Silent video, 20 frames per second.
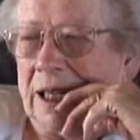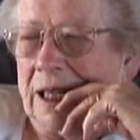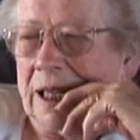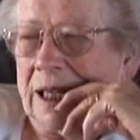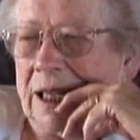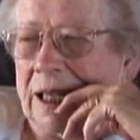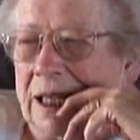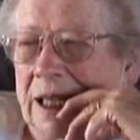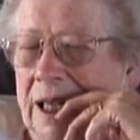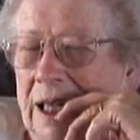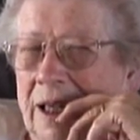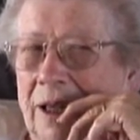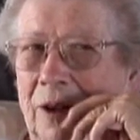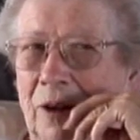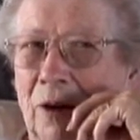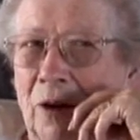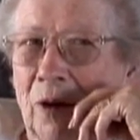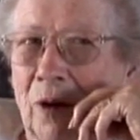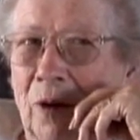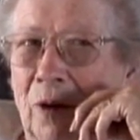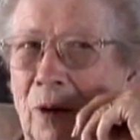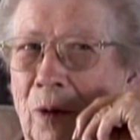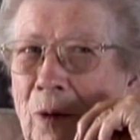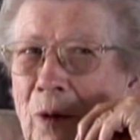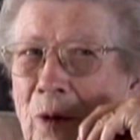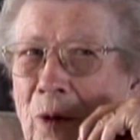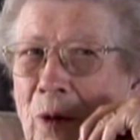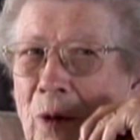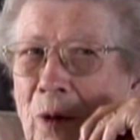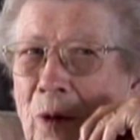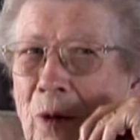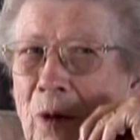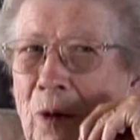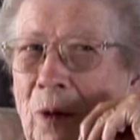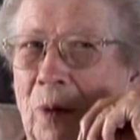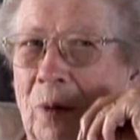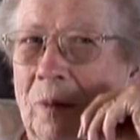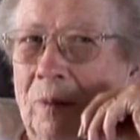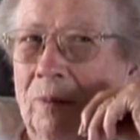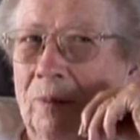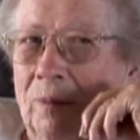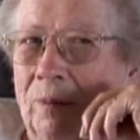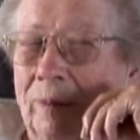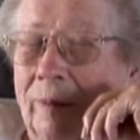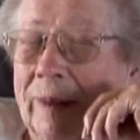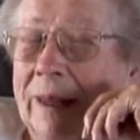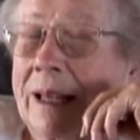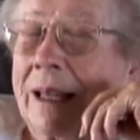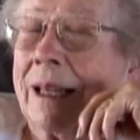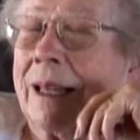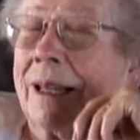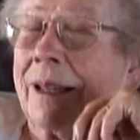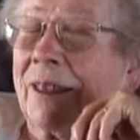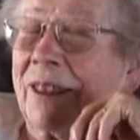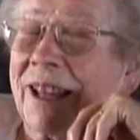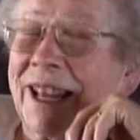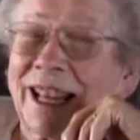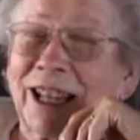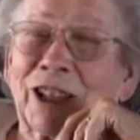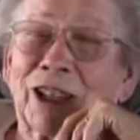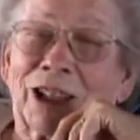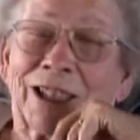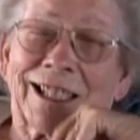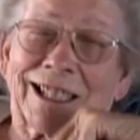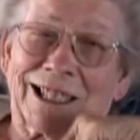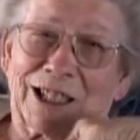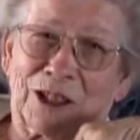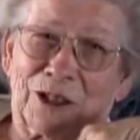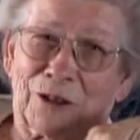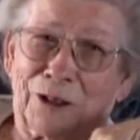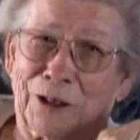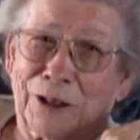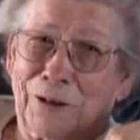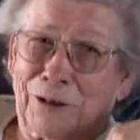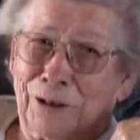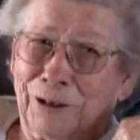Good thing we know about eternal families, right? Thank goodness.